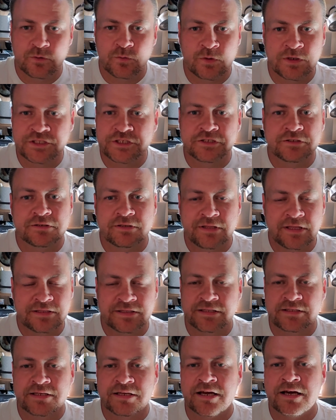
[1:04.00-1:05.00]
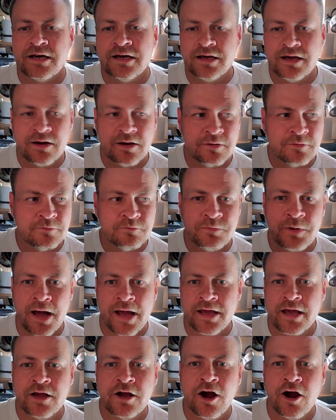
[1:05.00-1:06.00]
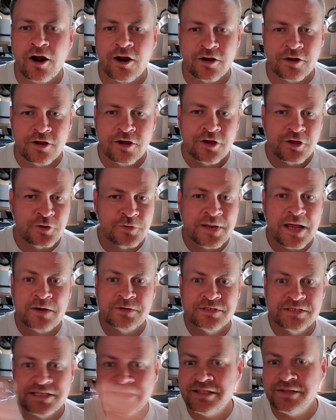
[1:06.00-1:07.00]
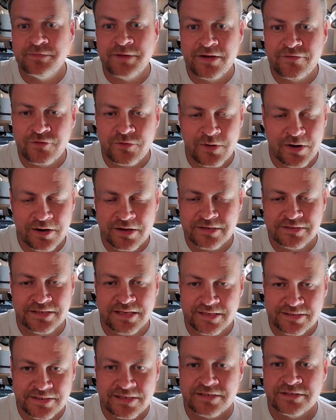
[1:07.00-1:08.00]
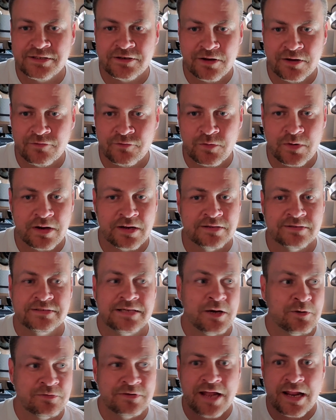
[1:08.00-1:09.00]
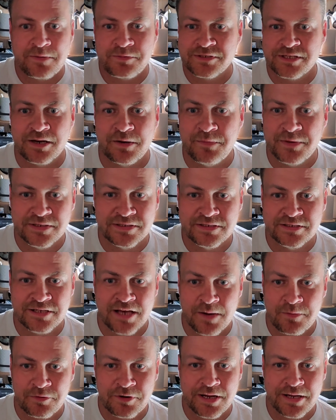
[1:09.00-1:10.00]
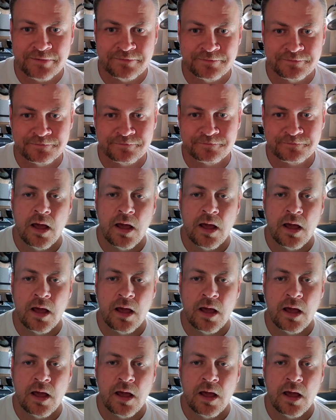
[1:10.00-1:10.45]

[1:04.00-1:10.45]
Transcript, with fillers: once it's, it's like a, a buying a car, you now see them everywhere because they exist everywhere. It's how 90% of businesses operate,